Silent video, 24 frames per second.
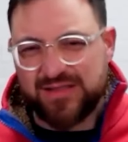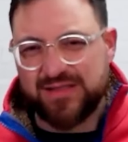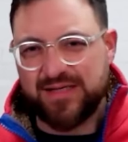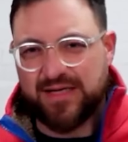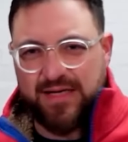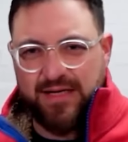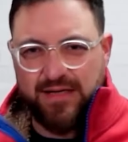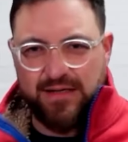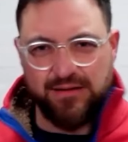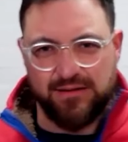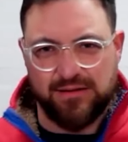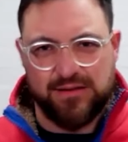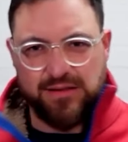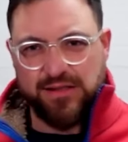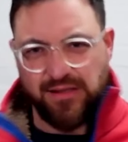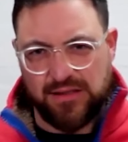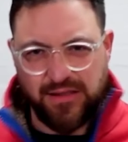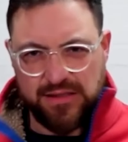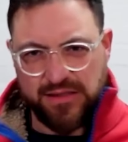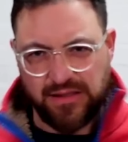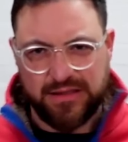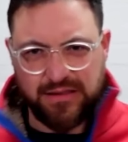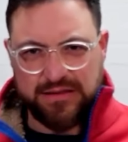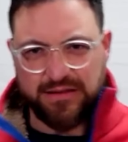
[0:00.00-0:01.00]
and
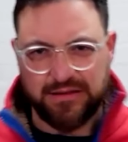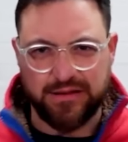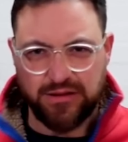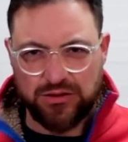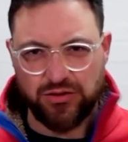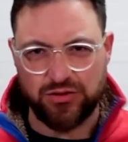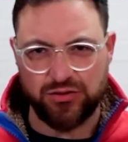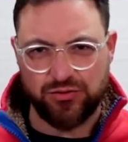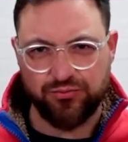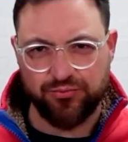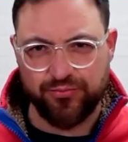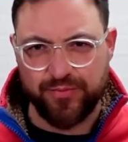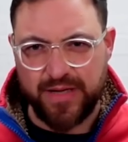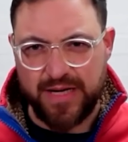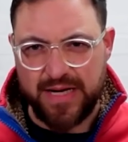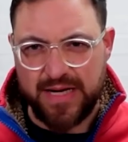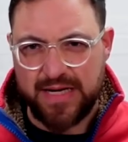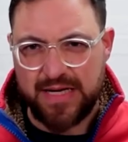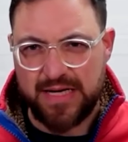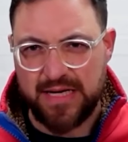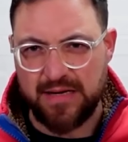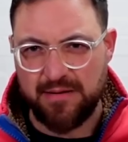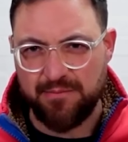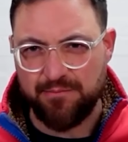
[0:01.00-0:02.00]
he looks
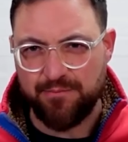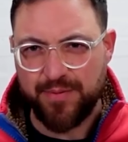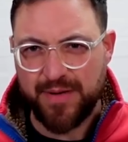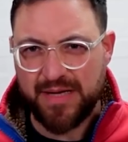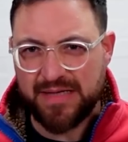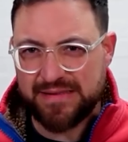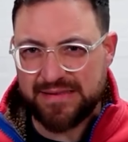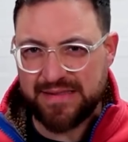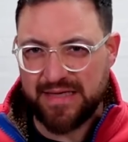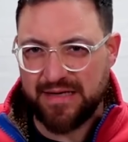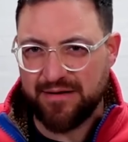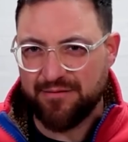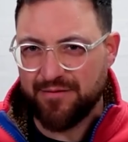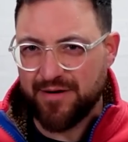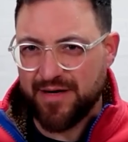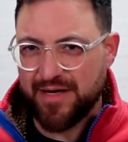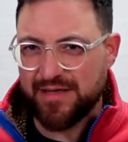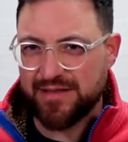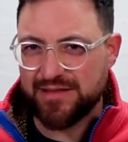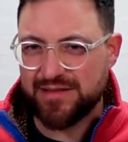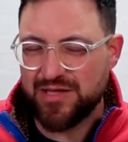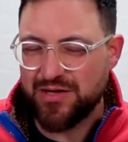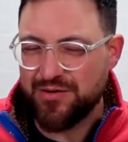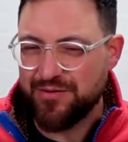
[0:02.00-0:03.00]
really busy when
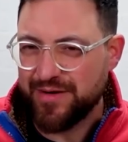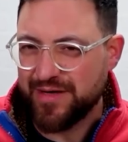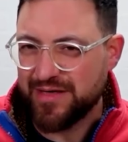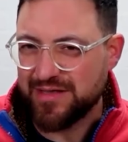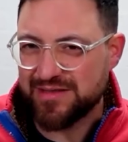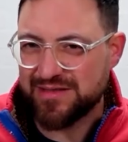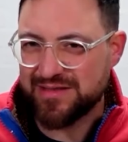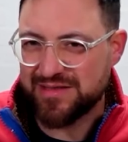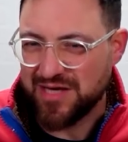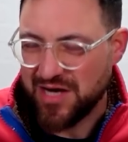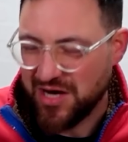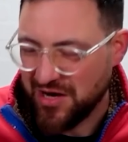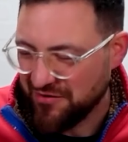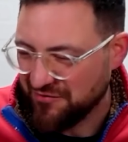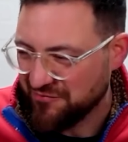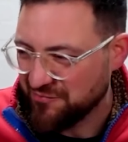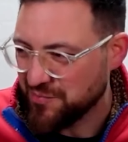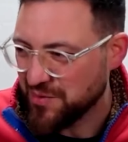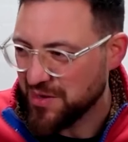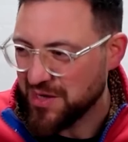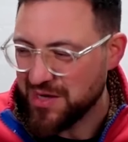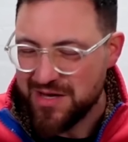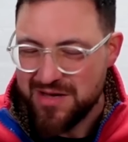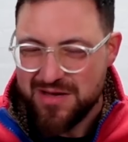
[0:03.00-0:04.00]
he's doing stuff.
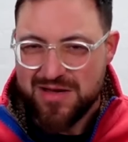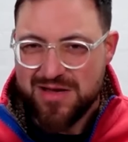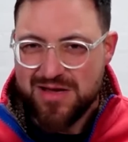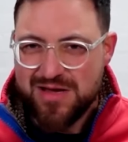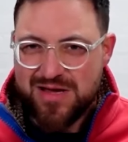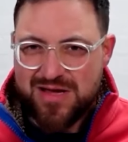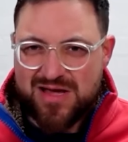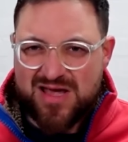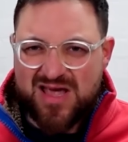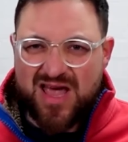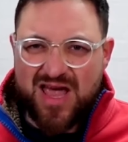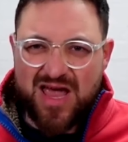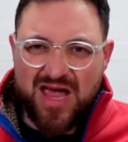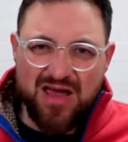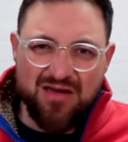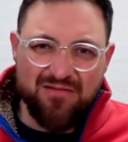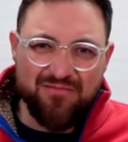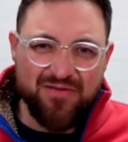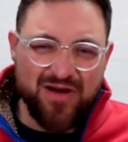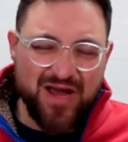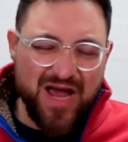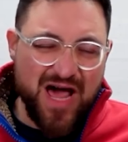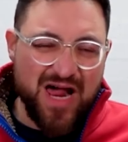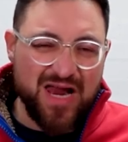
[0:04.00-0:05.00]
But
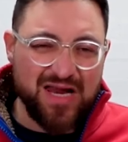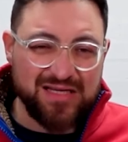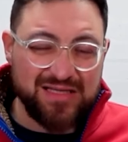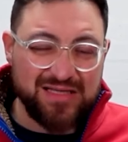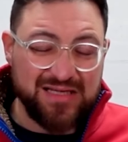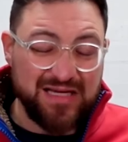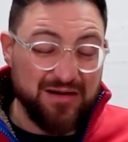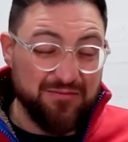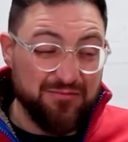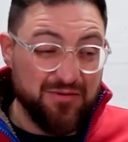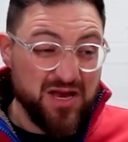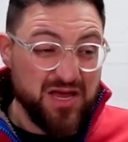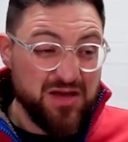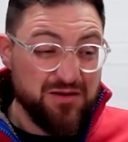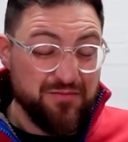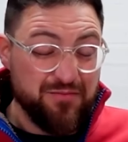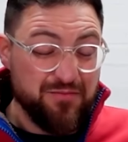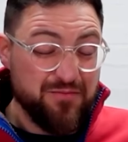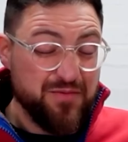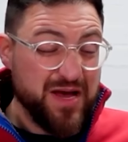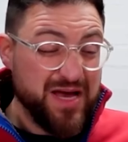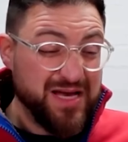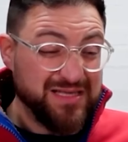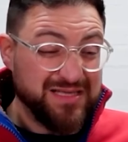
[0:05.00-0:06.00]
in reality, when you
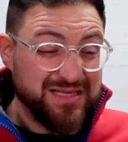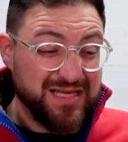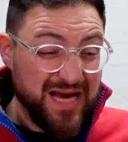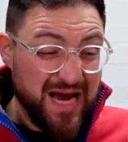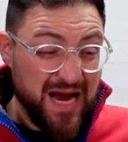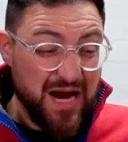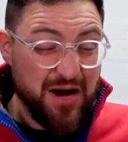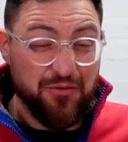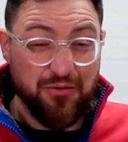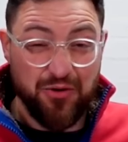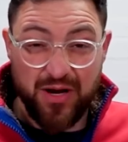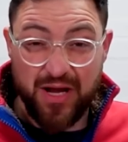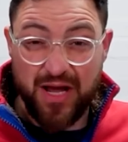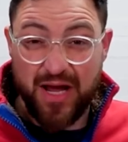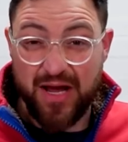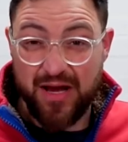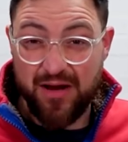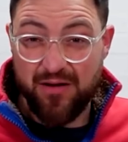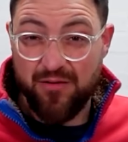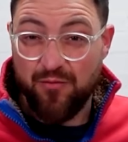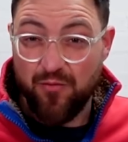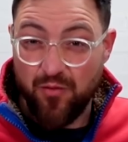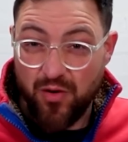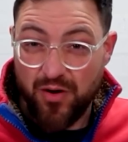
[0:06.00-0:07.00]

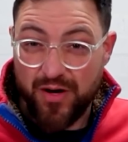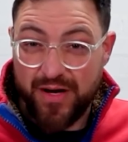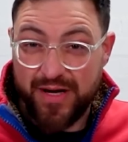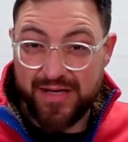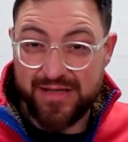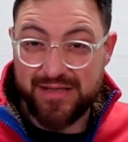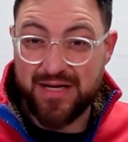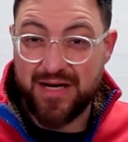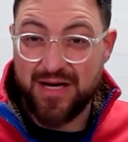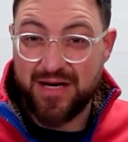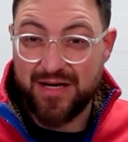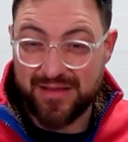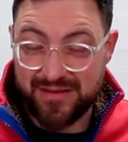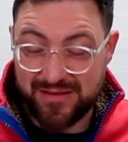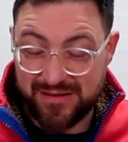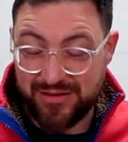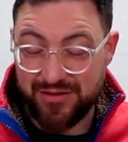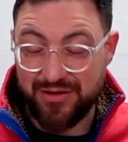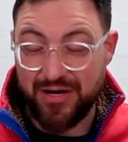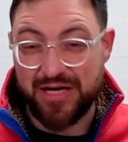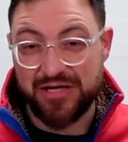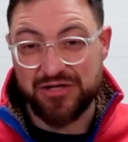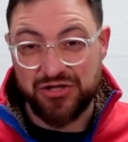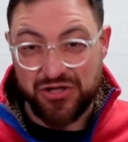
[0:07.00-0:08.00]
interrogate what he does,
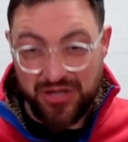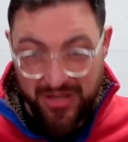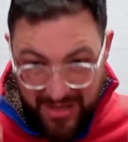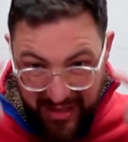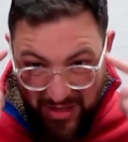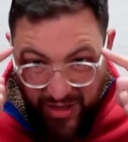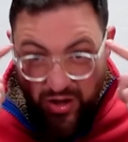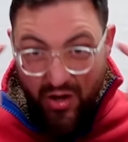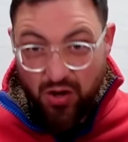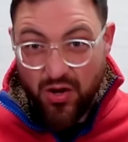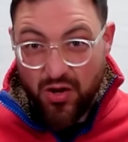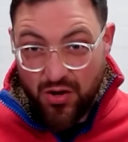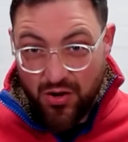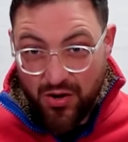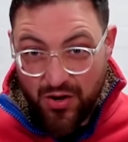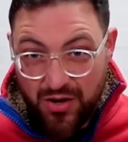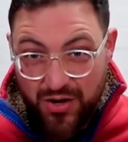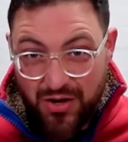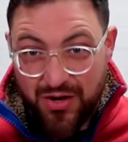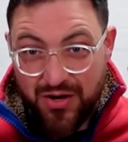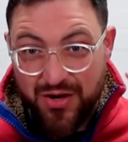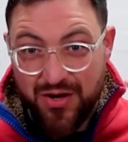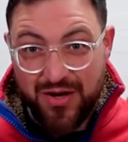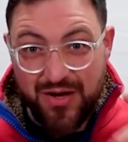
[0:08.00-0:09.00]
you actually
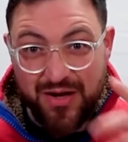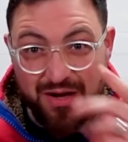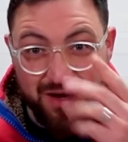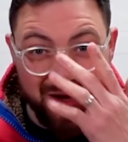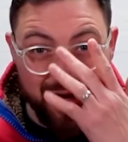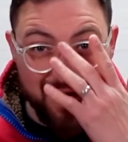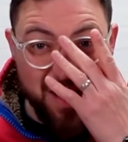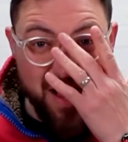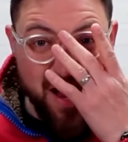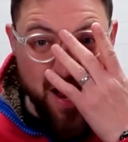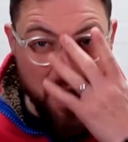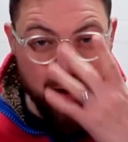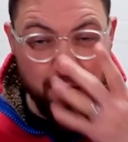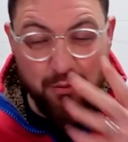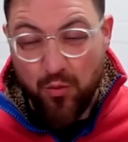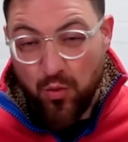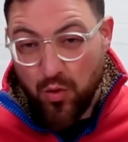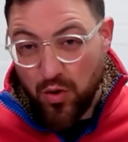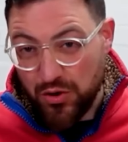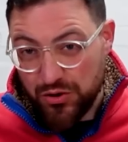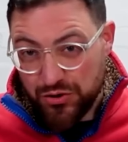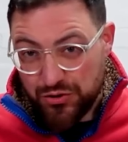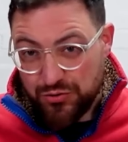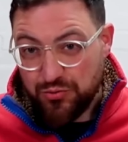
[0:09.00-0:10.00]
look and
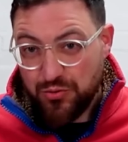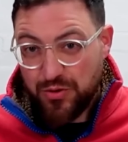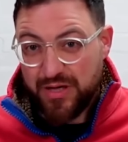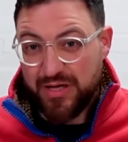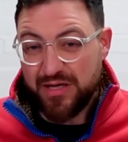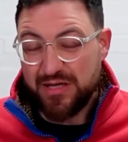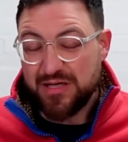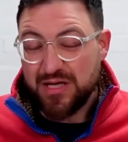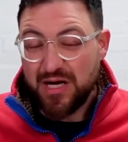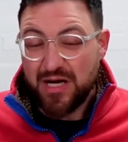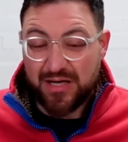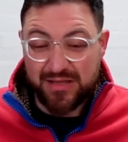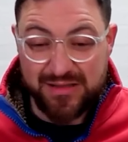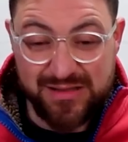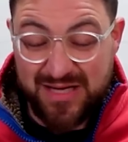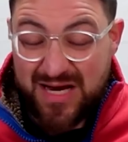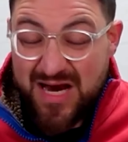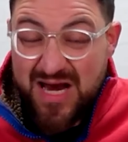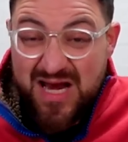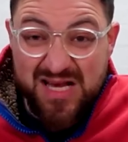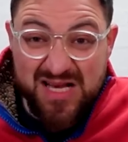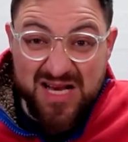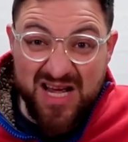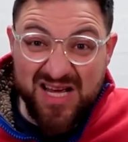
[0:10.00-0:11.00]
watch what he does.
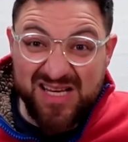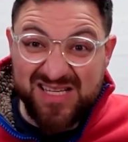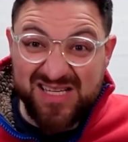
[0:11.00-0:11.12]
He does